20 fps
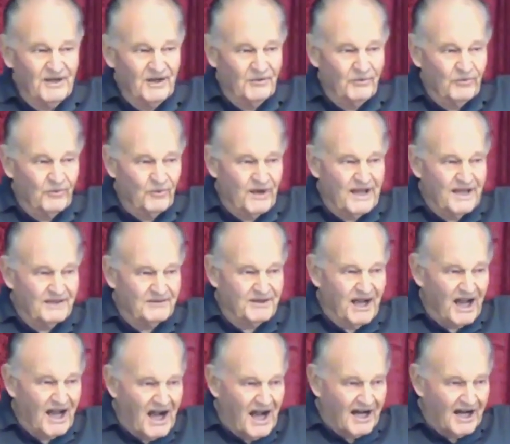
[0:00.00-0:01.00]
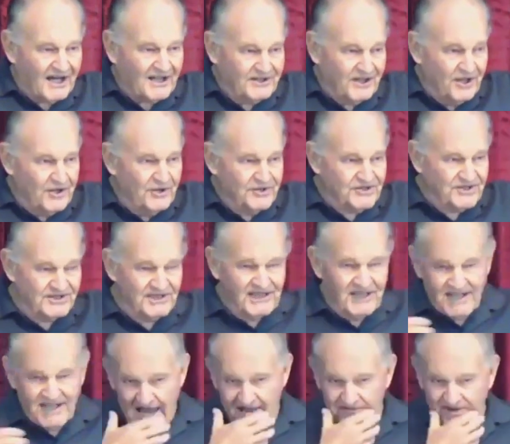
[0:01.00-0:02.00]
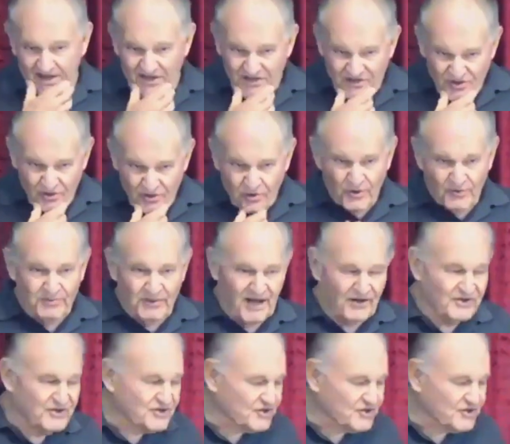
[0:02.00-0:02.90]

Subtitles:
wear dark clothes and have our jawbones